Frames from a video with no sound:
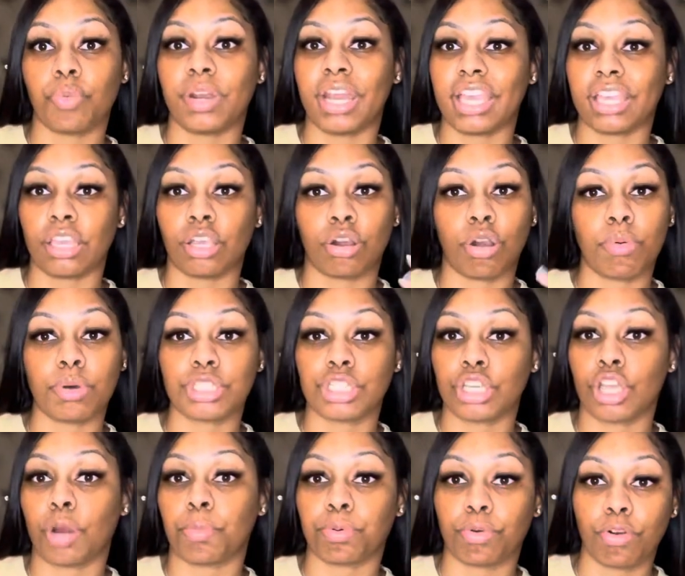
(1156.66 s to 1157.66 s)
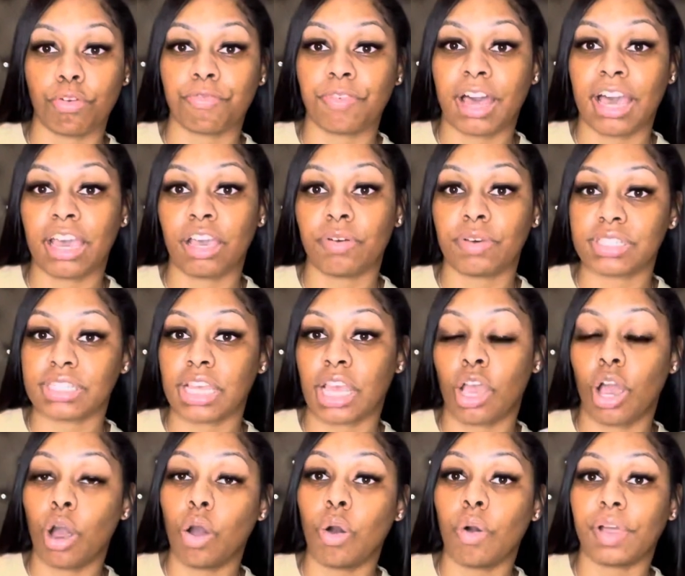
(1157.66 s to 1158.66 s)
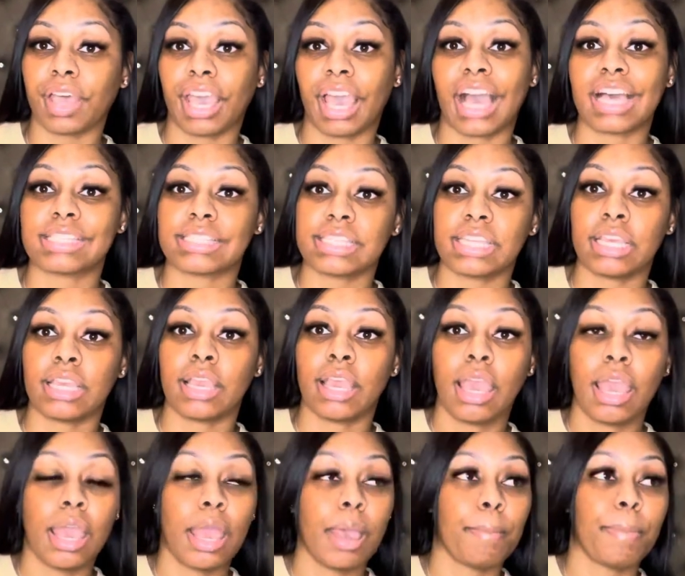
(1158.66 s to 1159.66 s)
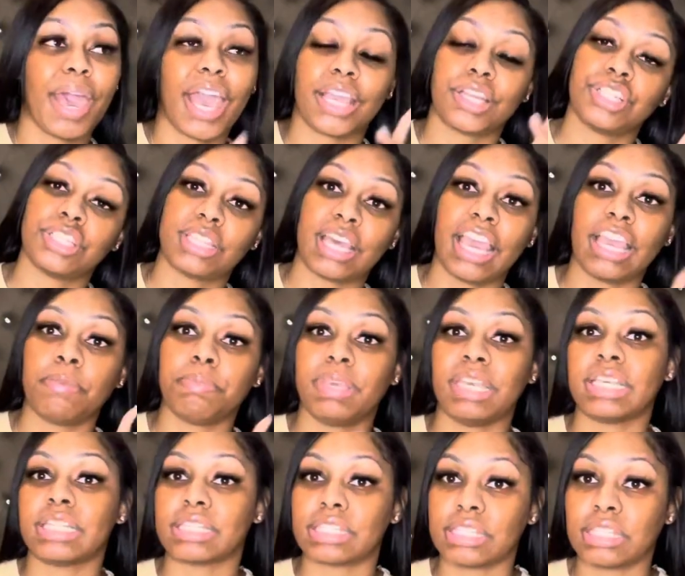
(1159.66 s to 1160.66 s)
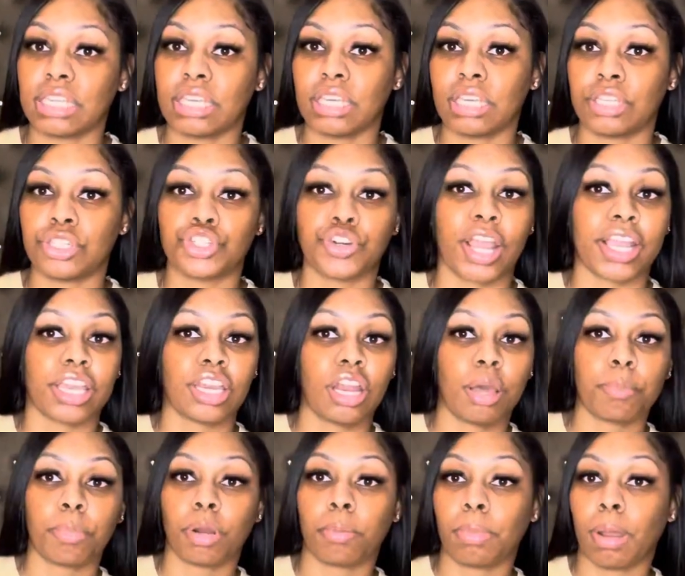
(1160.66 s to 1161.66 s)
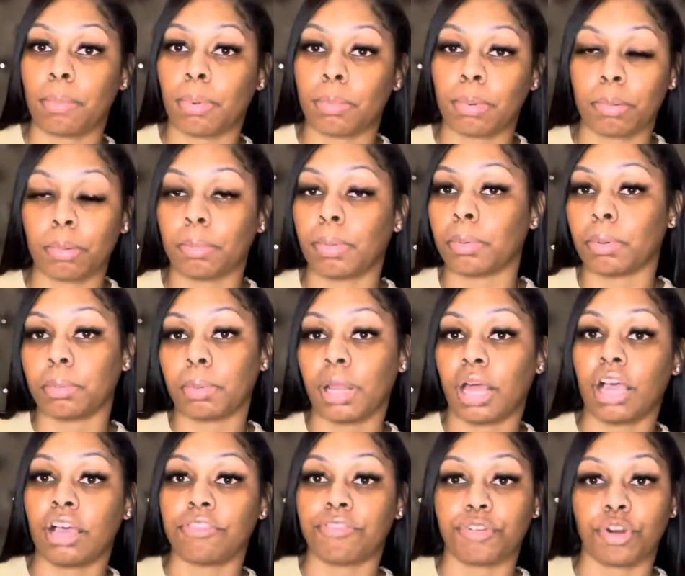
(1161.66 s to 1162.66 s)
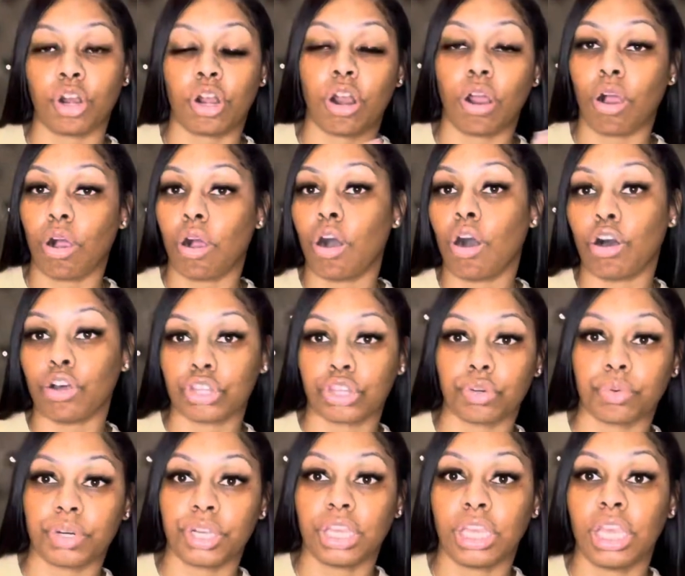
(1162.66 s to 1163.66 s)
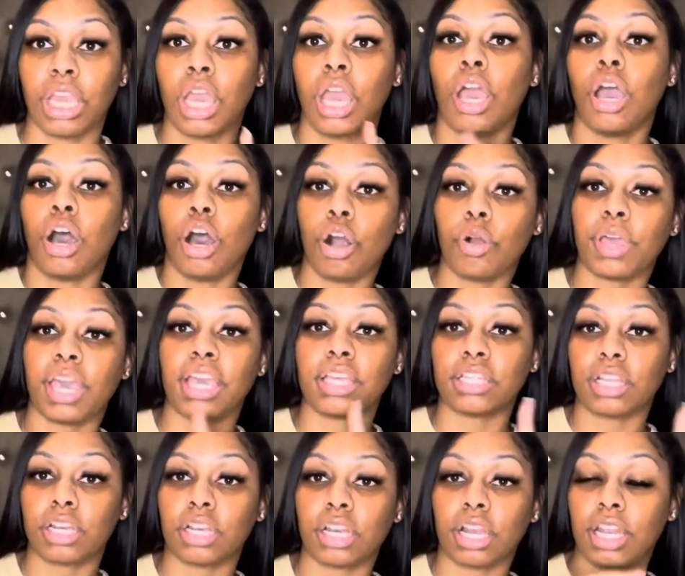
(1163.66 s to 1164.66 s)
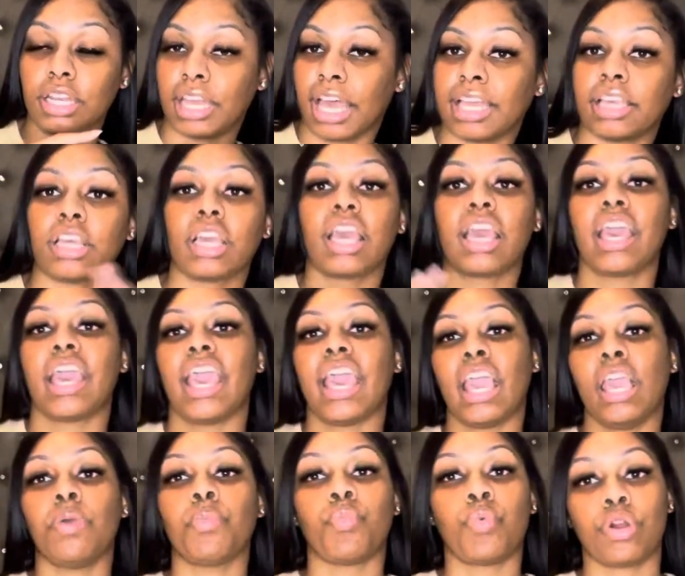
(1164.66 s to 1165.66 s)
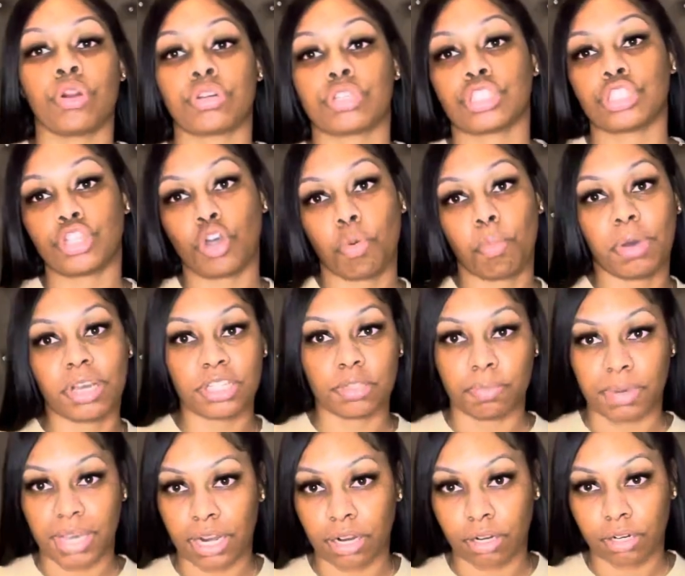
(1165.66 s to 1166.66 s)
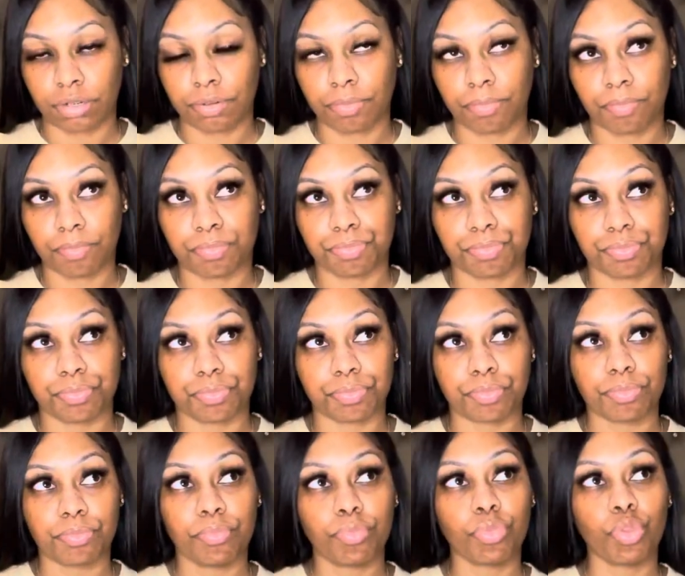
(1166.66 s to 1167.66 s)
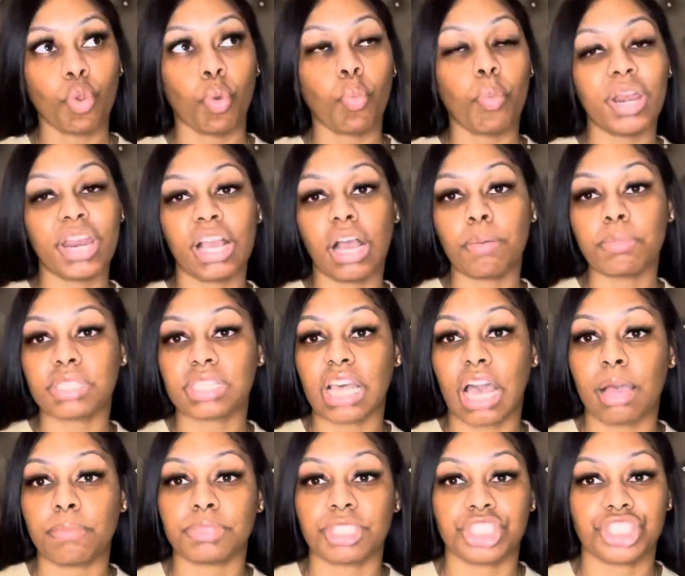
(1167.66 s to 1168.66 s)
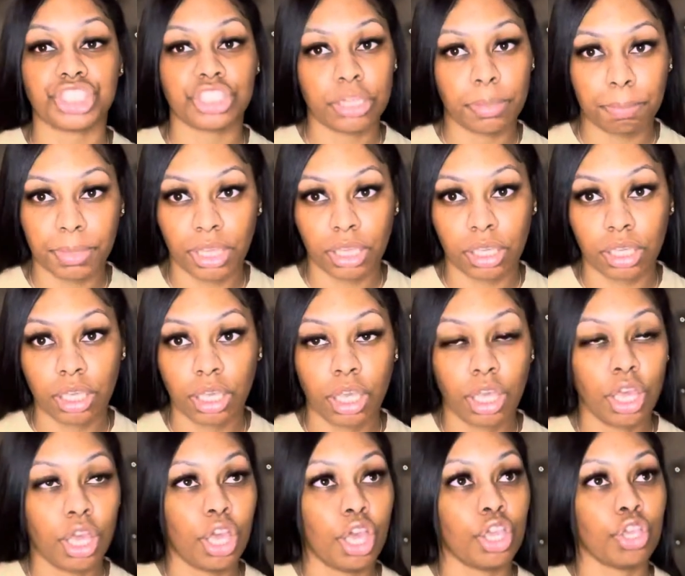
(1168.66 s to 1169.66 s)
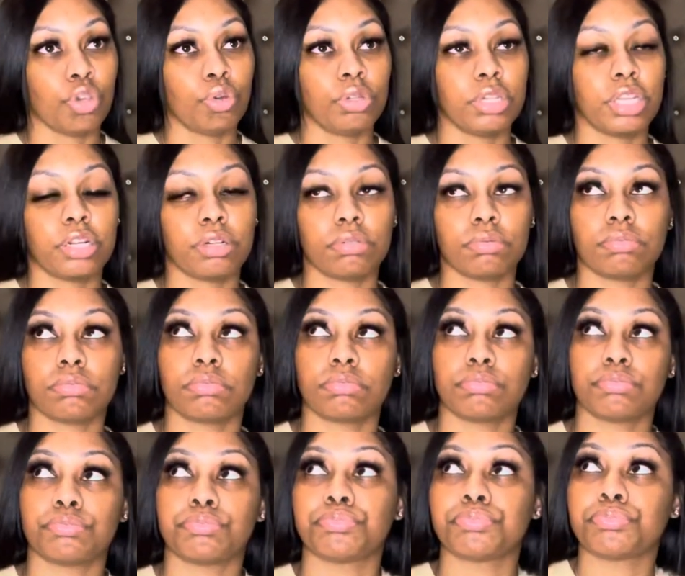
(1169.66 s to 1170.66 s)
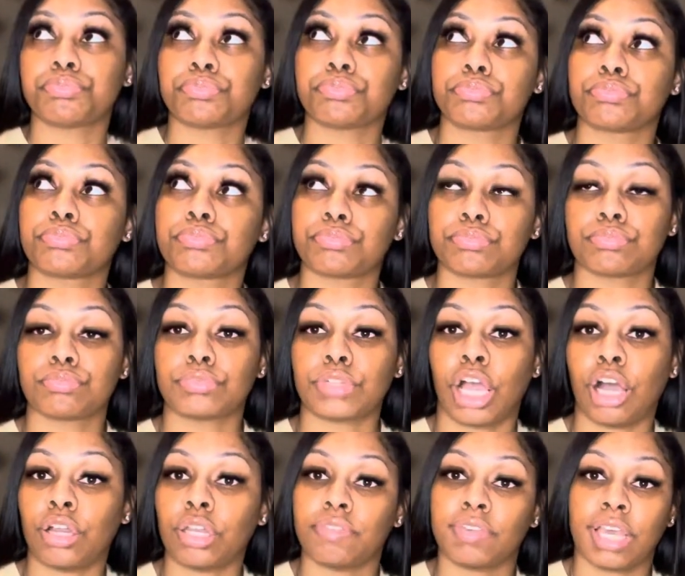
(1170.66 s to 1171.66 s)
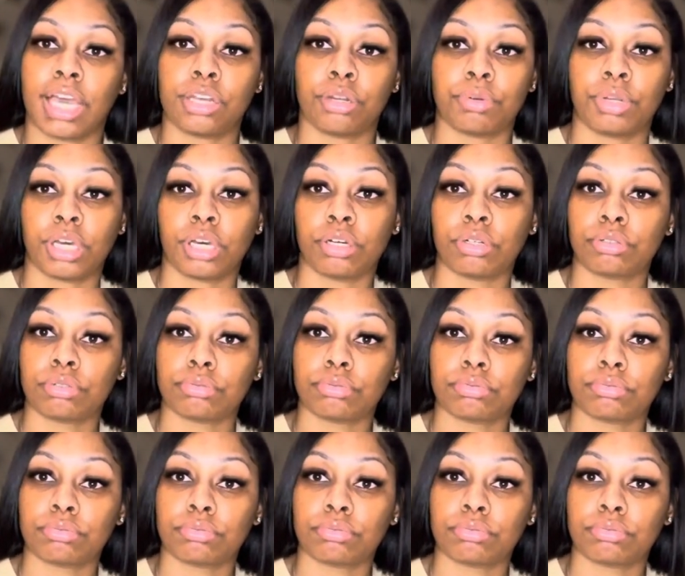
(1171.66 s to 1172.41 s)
when they can go into your profile and say, oh, okay, I see packages A, B, and C, tracking number, blah, blah, blah, blah, blah, blah, blah for all three. Okay, da, da, da. Like, it works so much better. When it comes time to shipping, you look. I don't even got no dog.